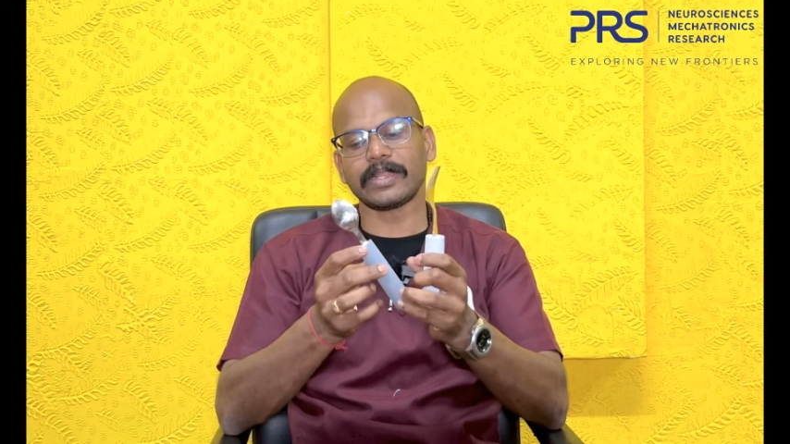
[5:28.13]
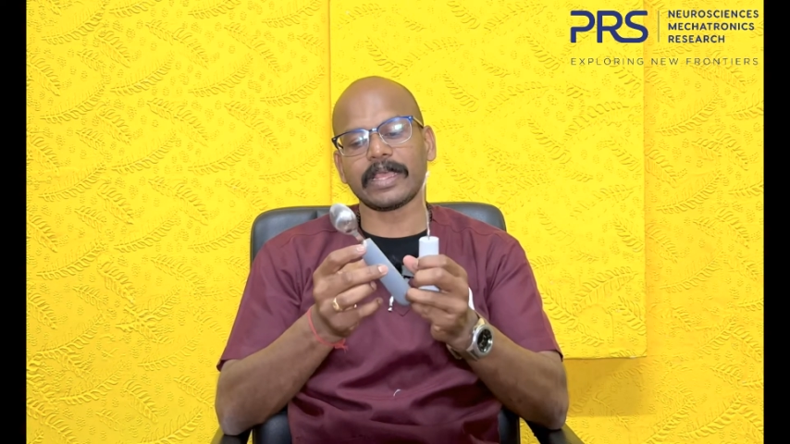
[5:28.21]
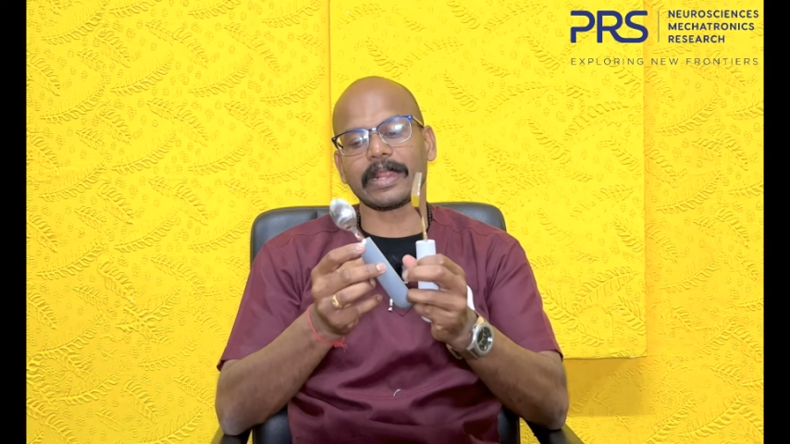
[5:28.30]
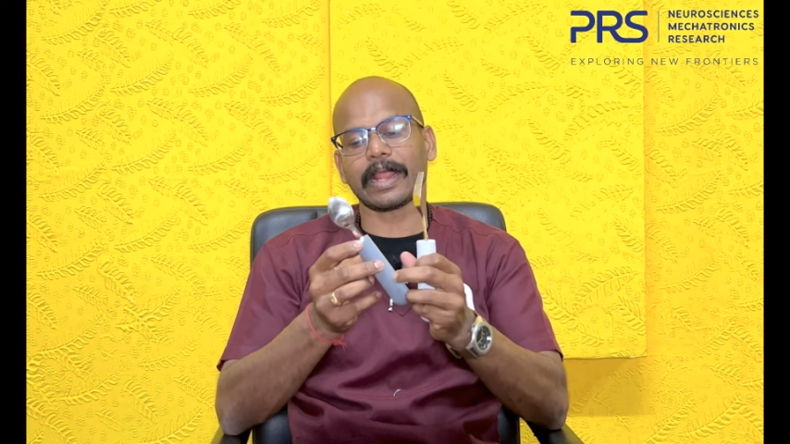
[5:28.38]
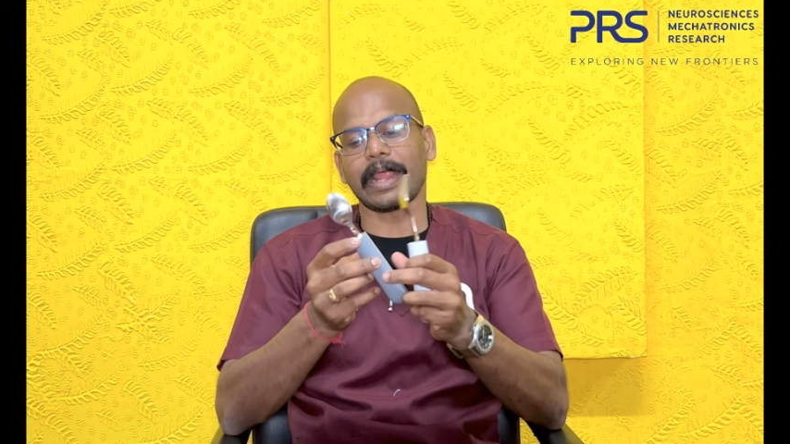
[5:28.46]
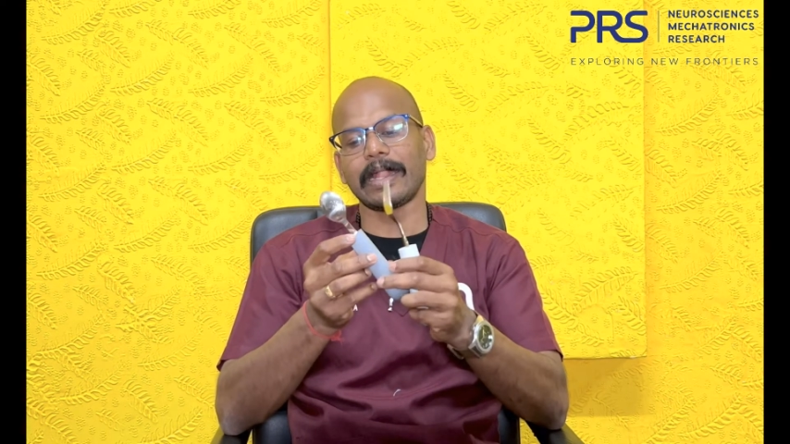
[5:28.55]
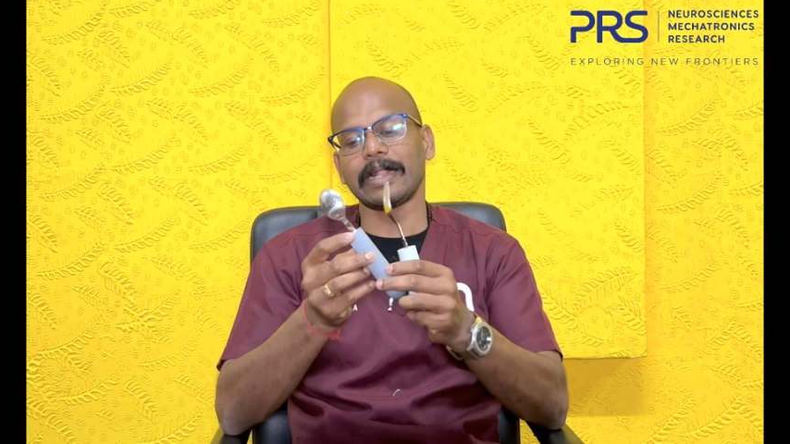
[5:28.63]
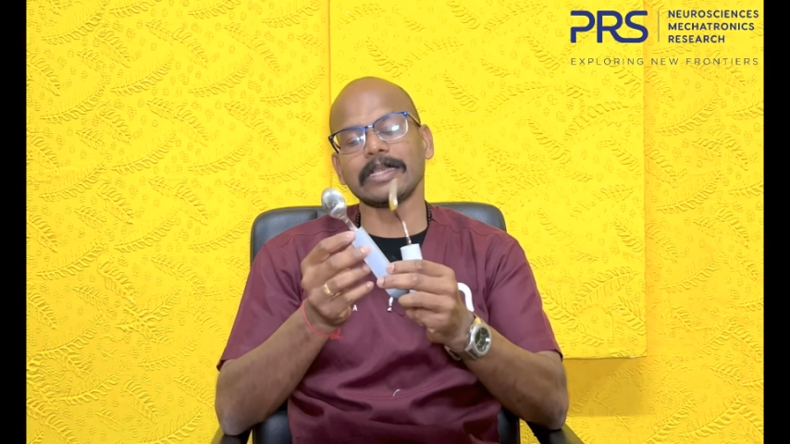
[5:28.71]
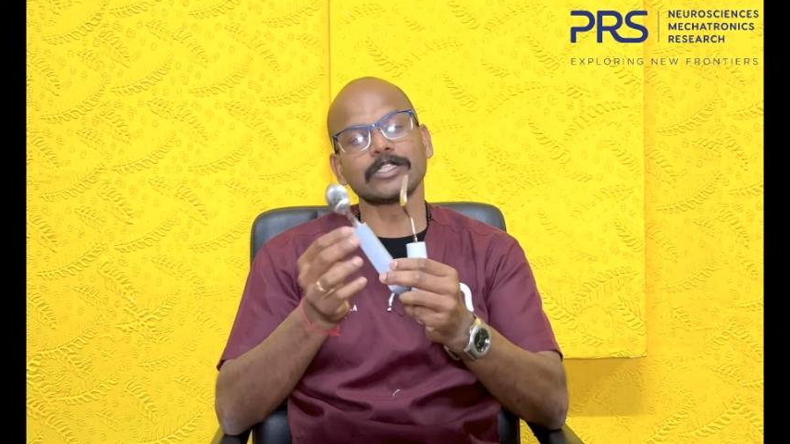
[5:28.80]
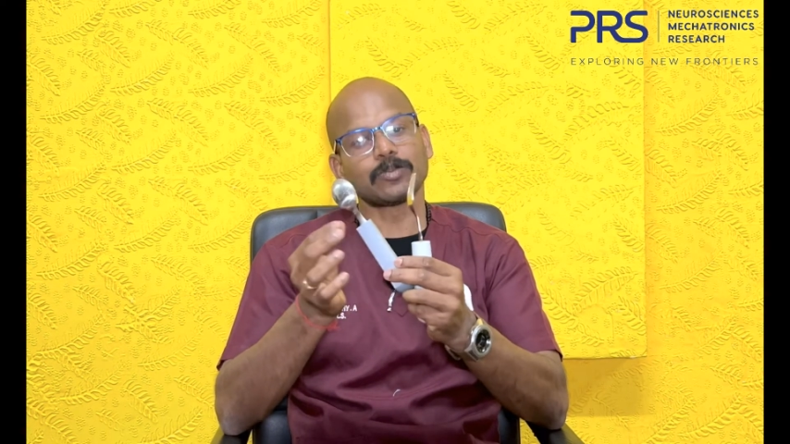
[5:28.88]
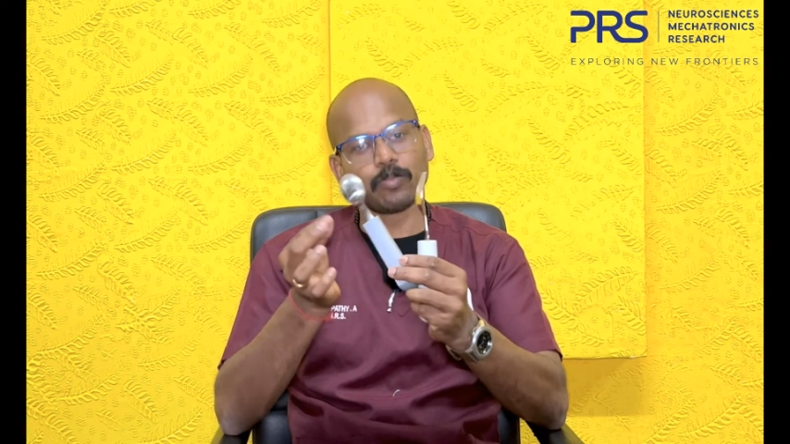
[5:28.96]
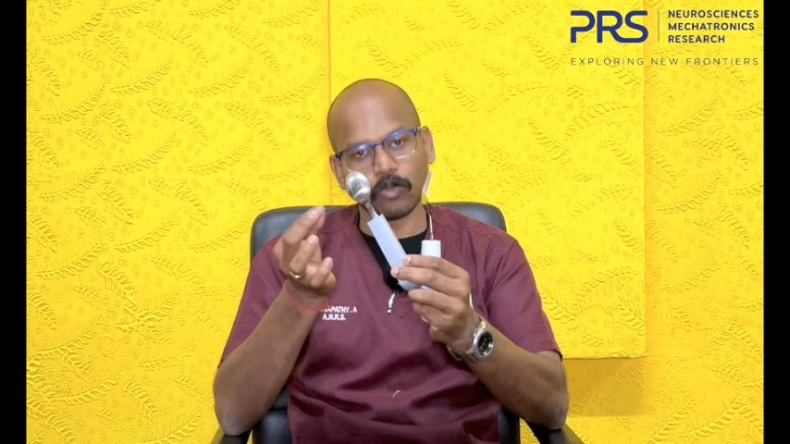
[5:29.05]
they are handling
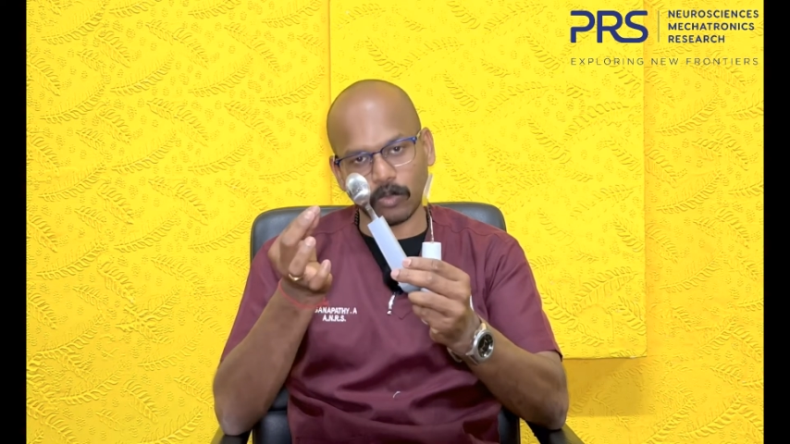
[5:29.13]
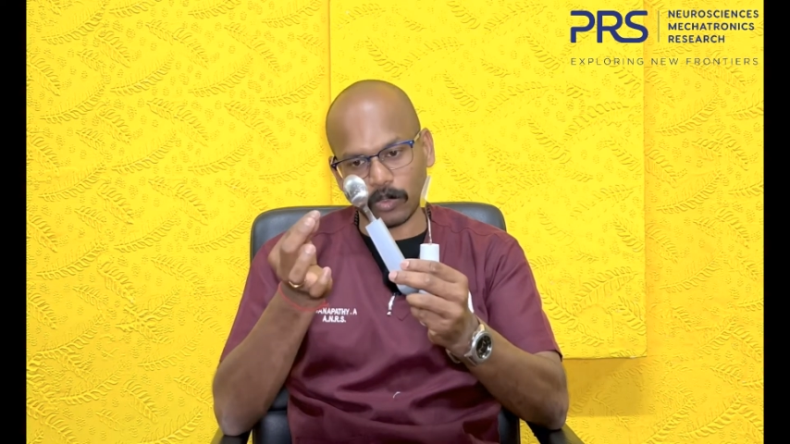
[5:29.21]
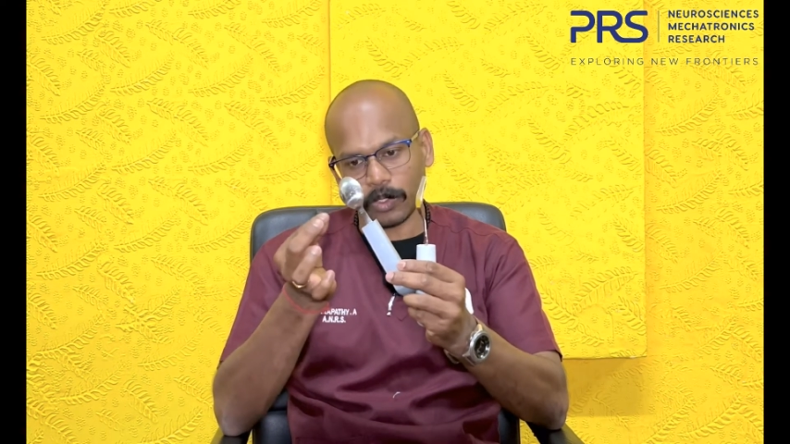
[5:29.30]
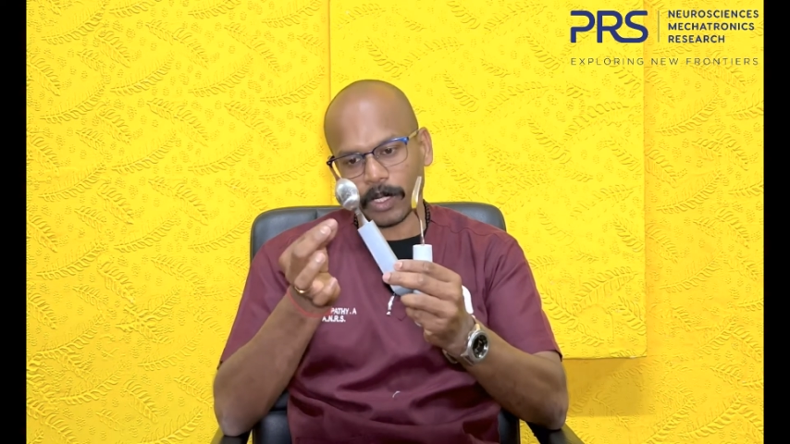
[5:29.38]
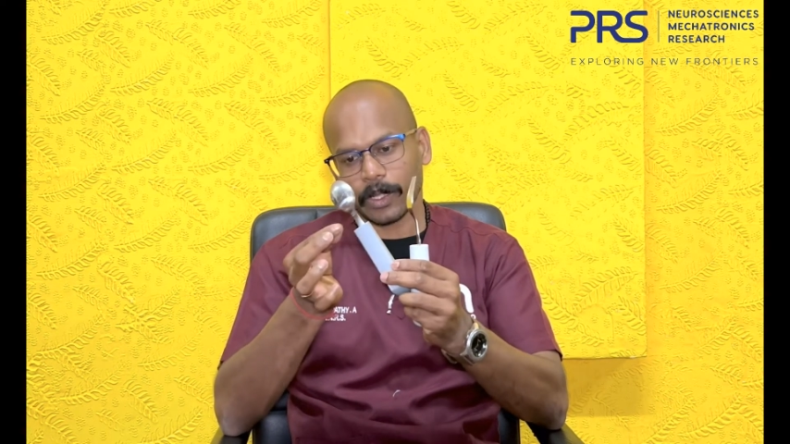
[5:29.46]
spoon,